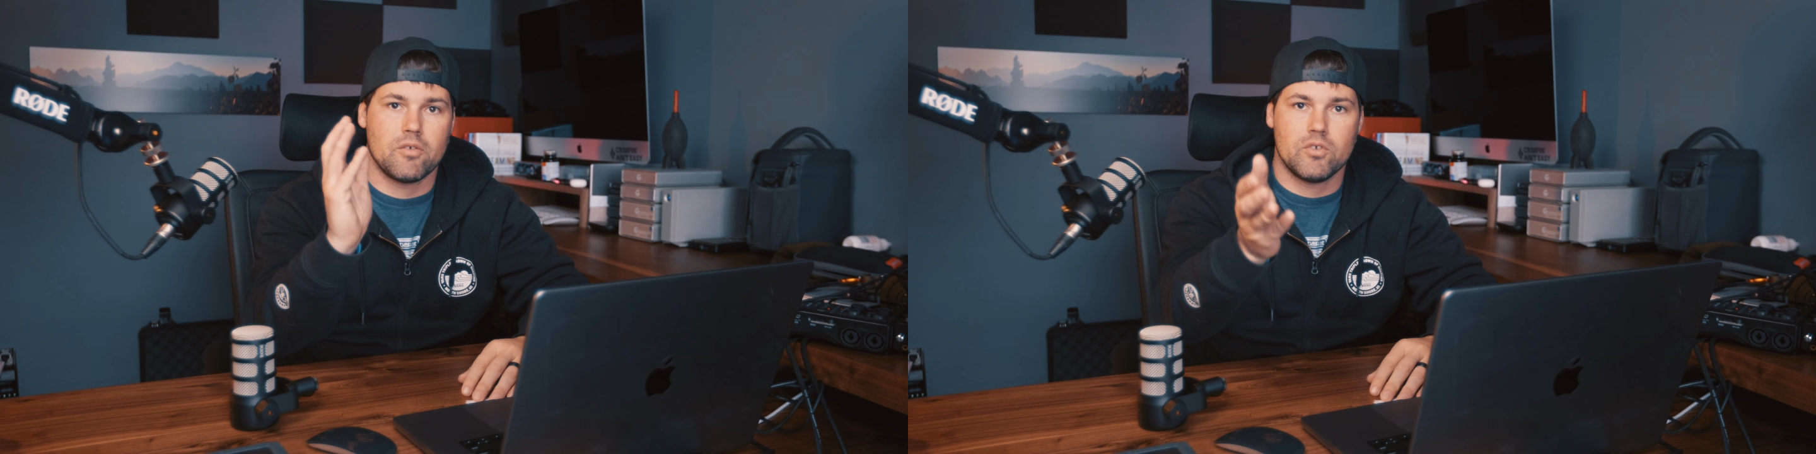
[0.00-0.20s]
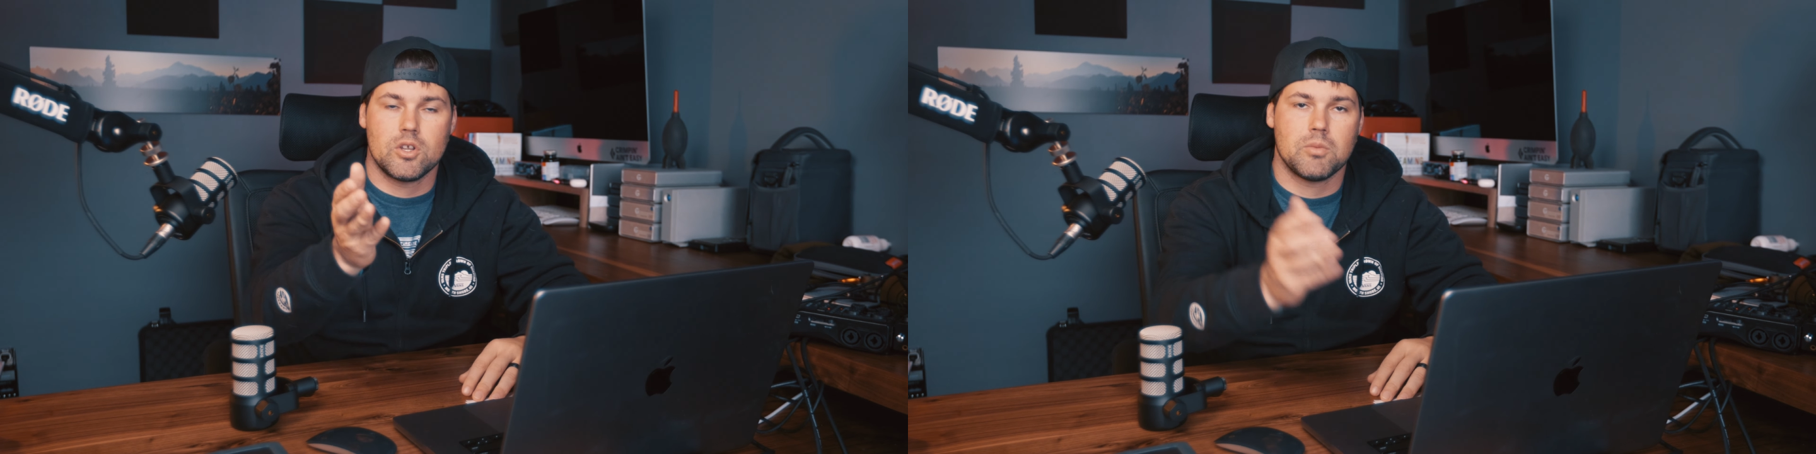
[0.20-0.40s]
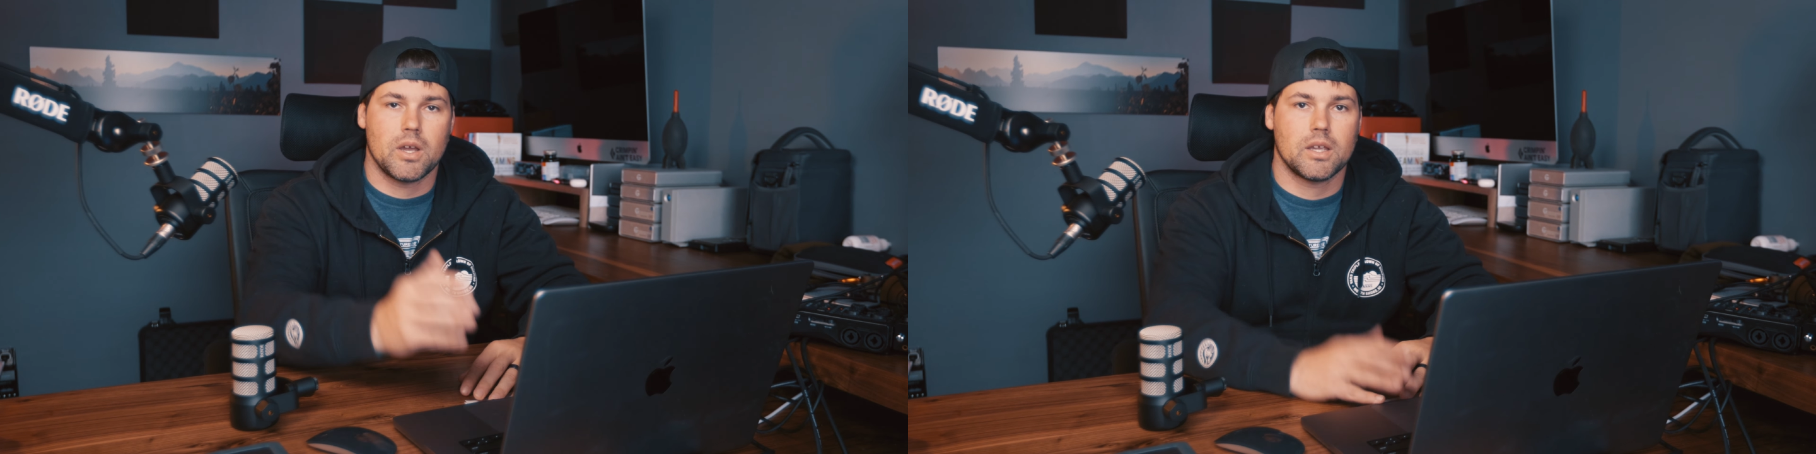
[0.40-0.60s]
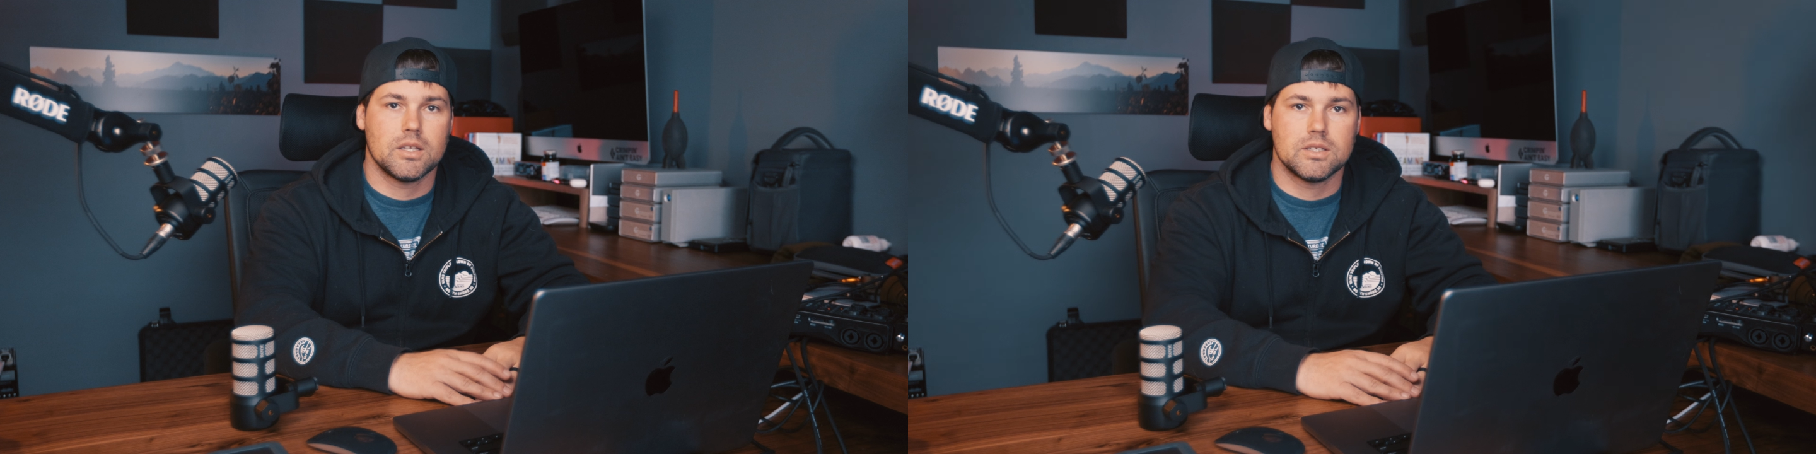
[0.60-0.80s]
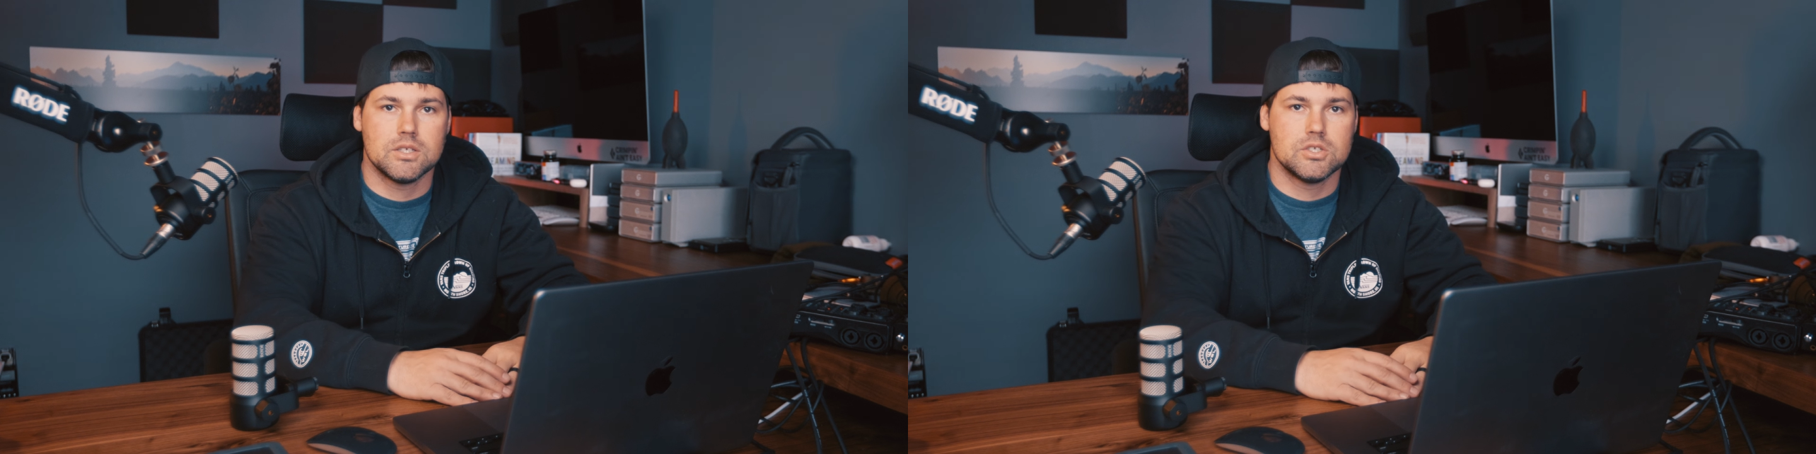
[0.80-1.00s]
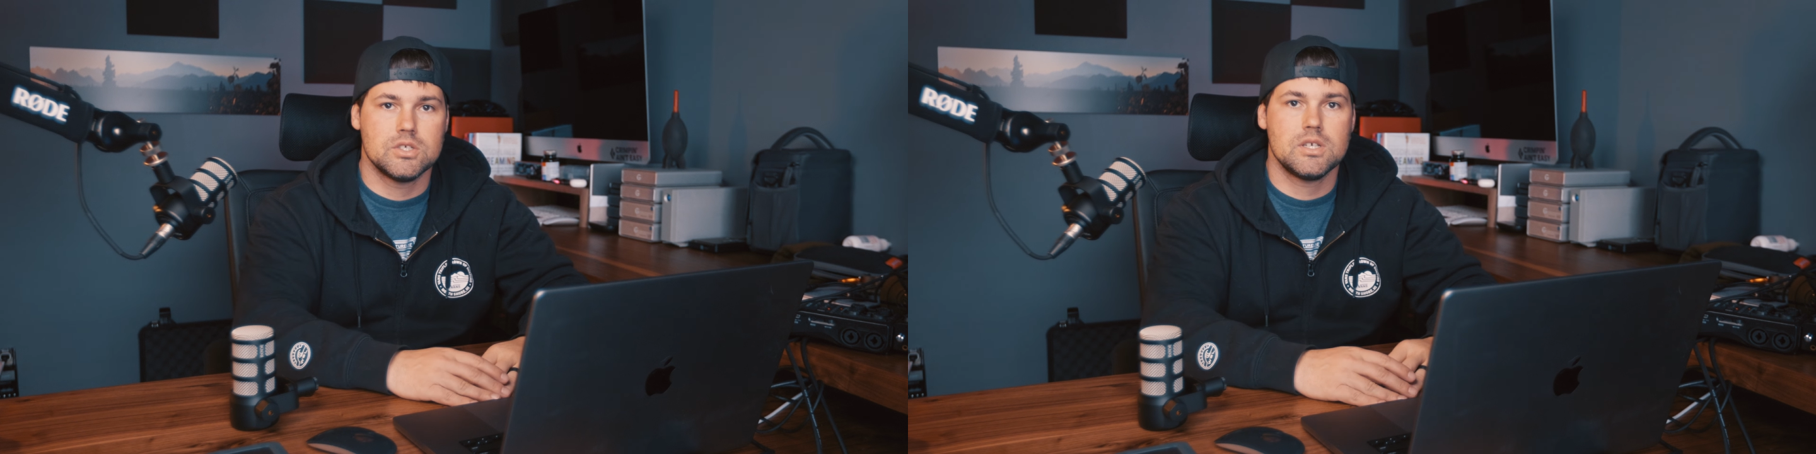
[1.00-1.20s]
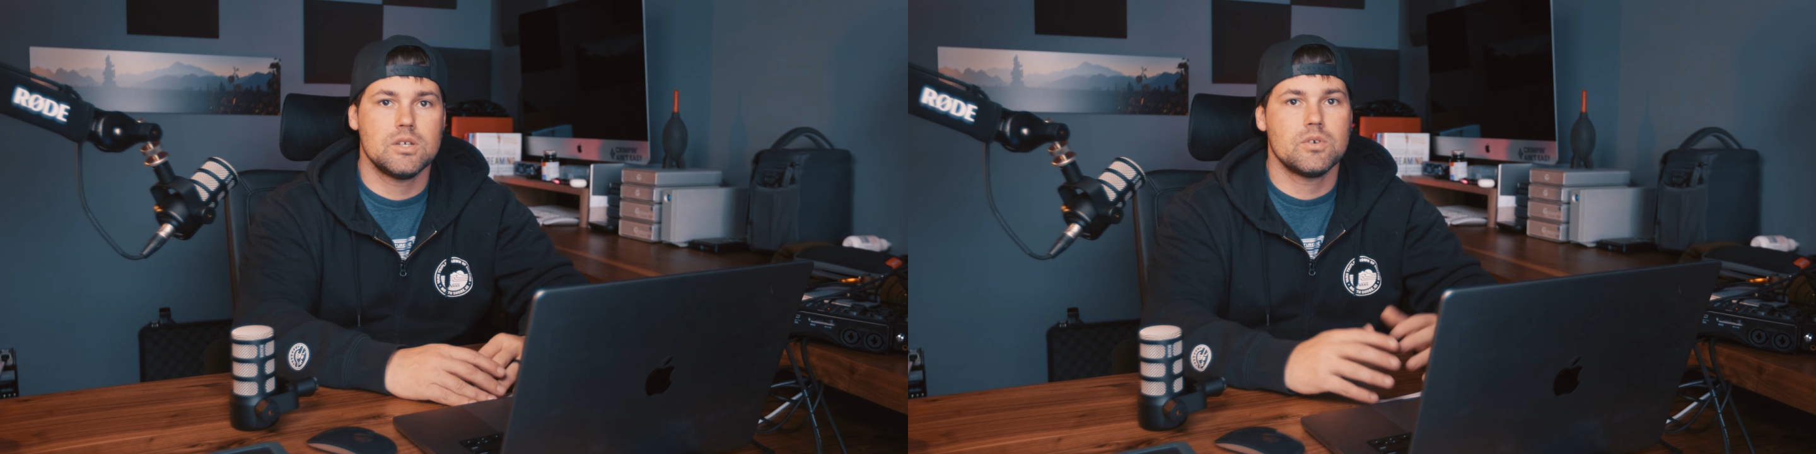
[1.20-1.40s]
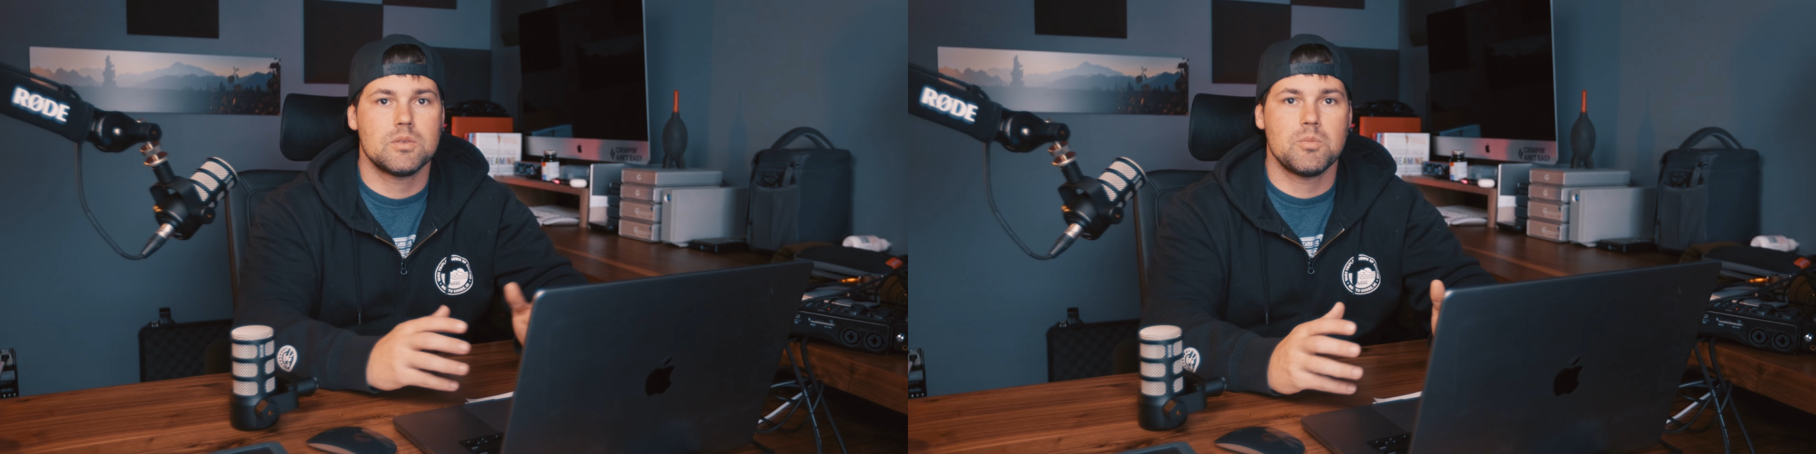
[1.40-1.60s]
VideoMic
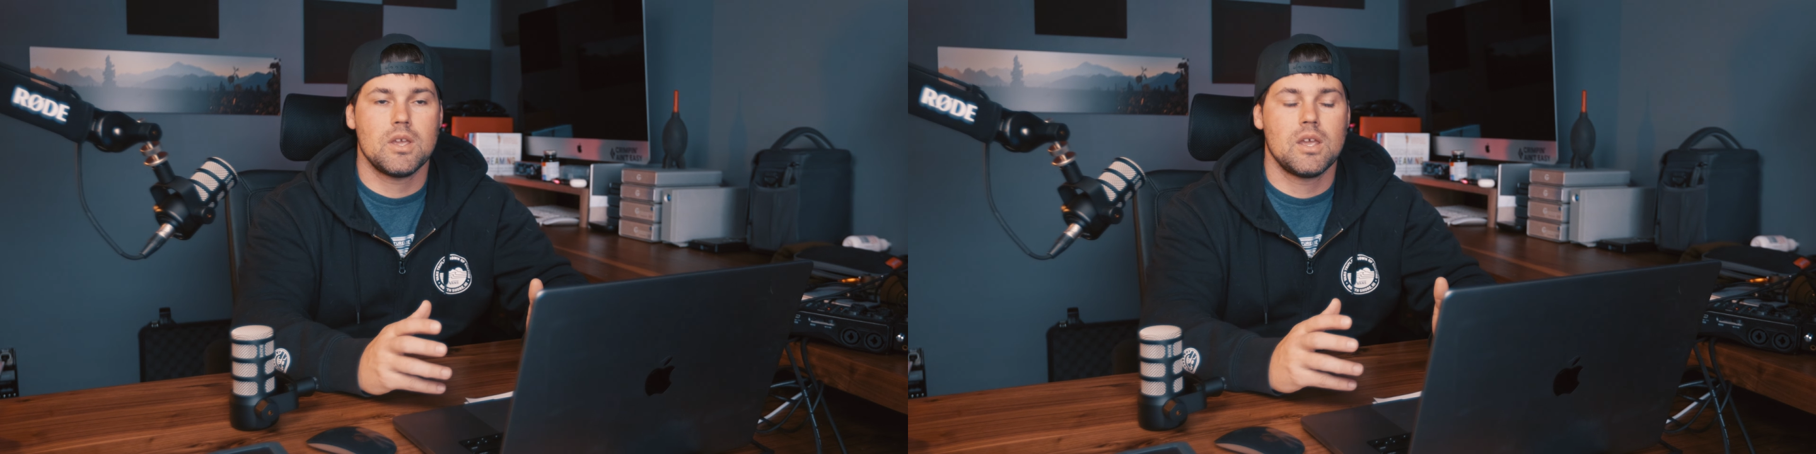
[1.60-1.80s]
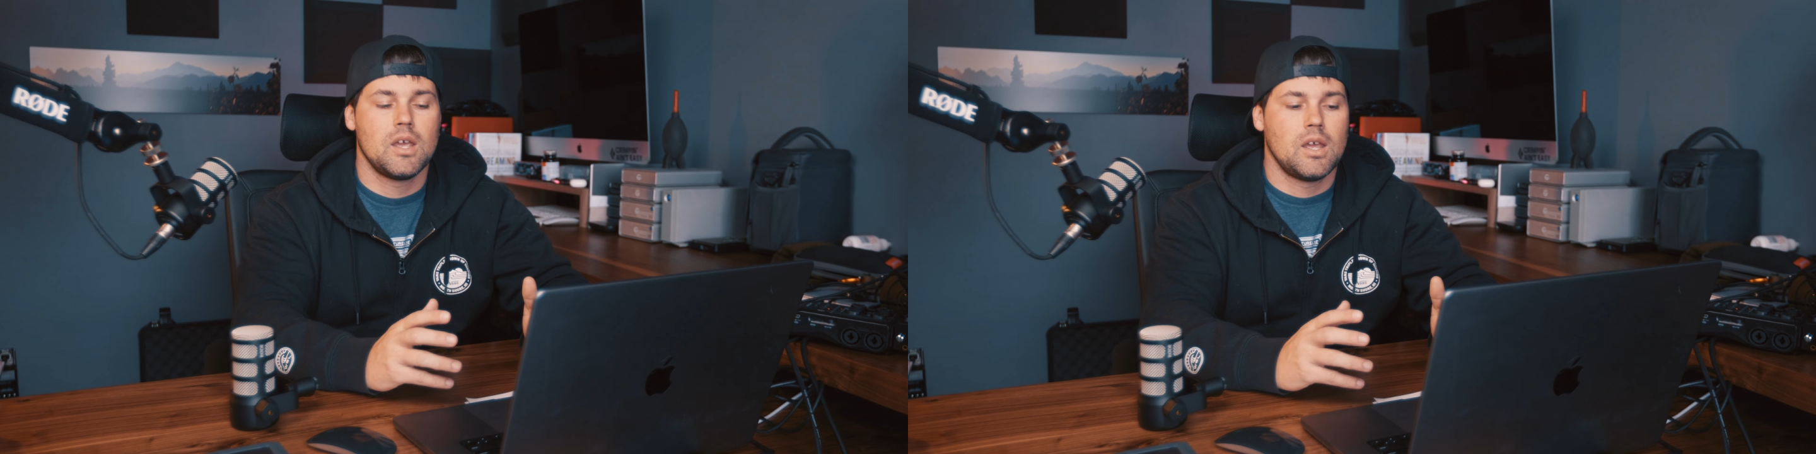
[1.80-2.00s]
NTG with me